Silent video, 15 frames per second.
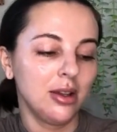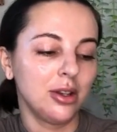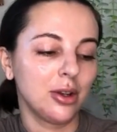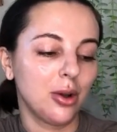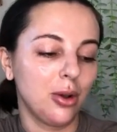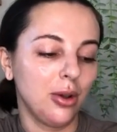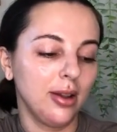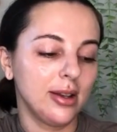
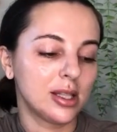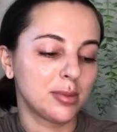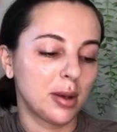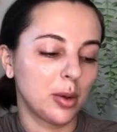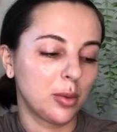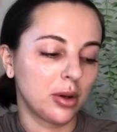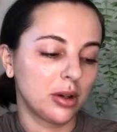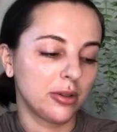Nicole is
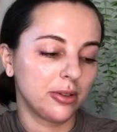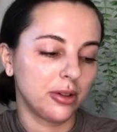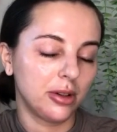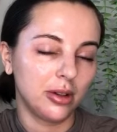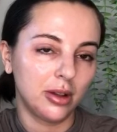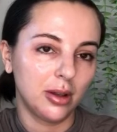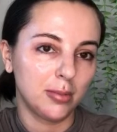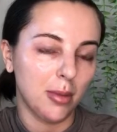my
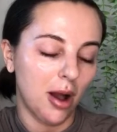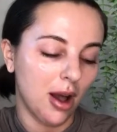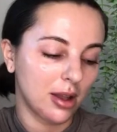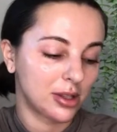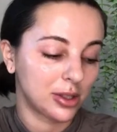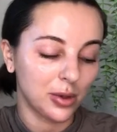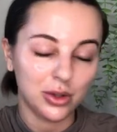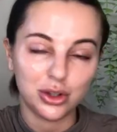wonderful
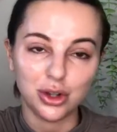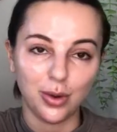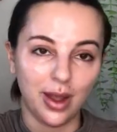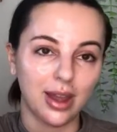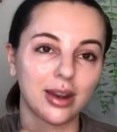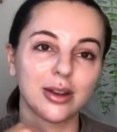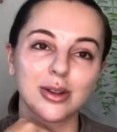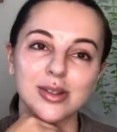mod, so is
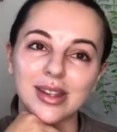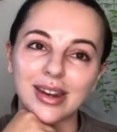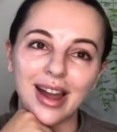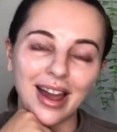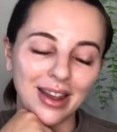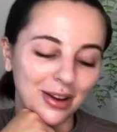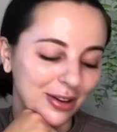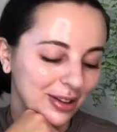Joanna, who said
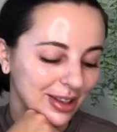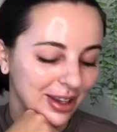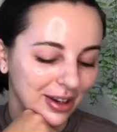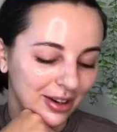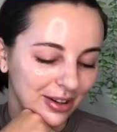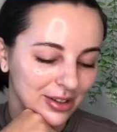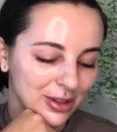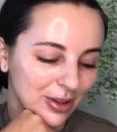hi
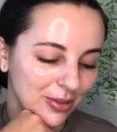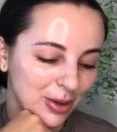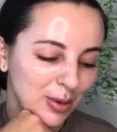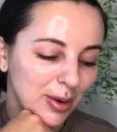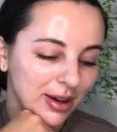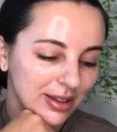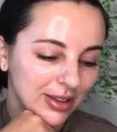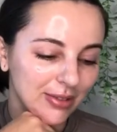earlier, so if you
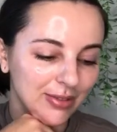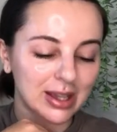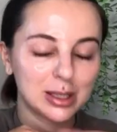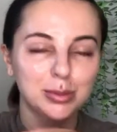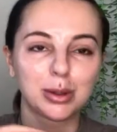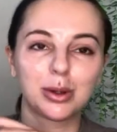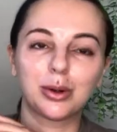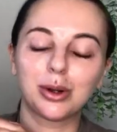are in the
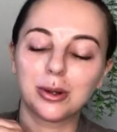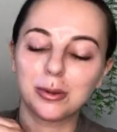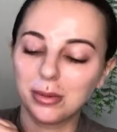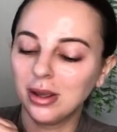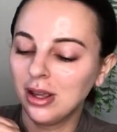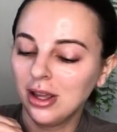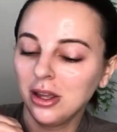Facebook group,